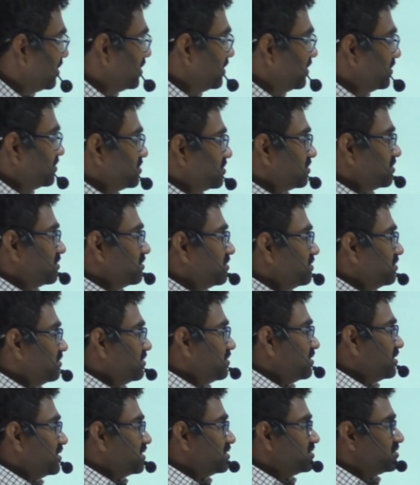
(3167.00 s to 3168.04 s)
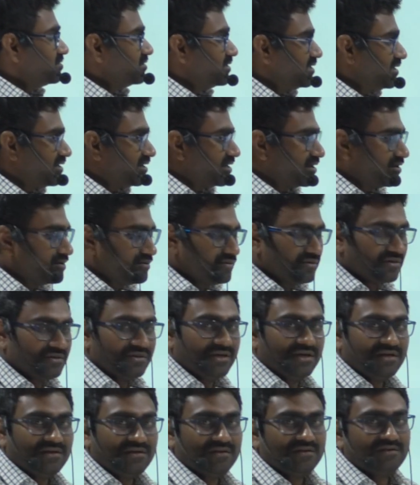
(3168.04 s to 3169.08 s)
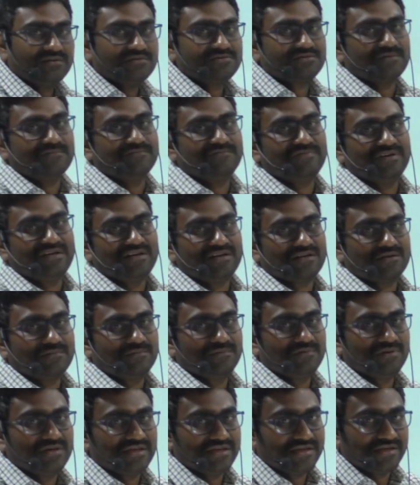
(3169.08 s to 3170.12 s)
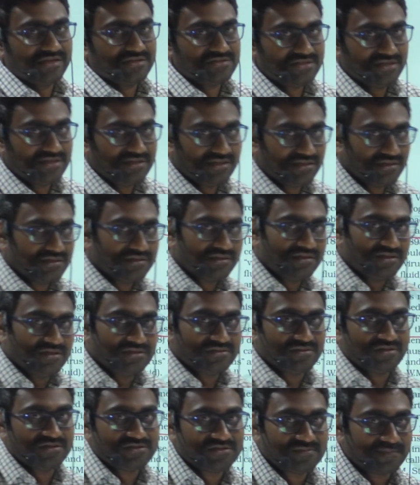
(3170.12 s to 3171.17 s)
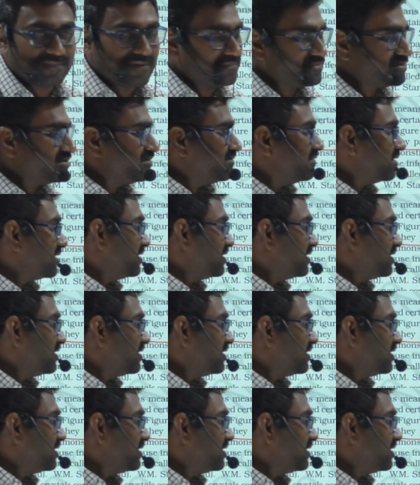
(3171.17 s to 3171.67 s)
So he concluded that some filterable agent is responsible for